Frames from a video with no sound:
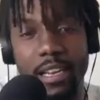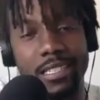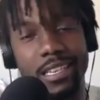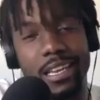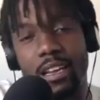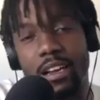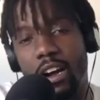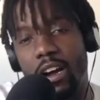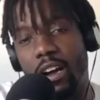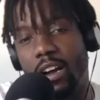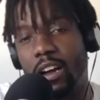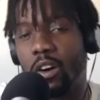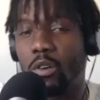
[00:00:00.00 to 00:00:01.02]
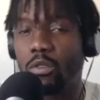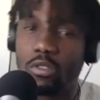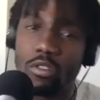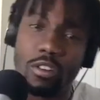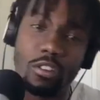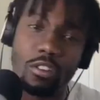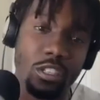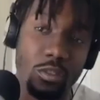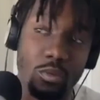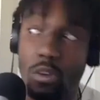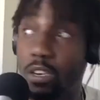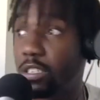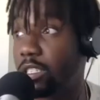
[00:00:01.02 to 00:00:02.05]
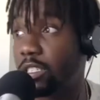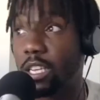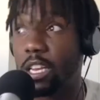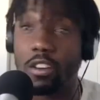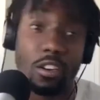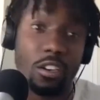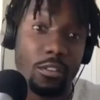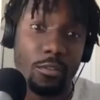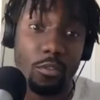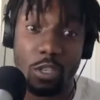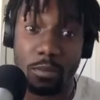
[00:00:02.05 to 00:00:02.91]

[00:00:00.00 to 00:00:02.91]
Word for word: like, hold on, you just want to just say you're gonna divorce me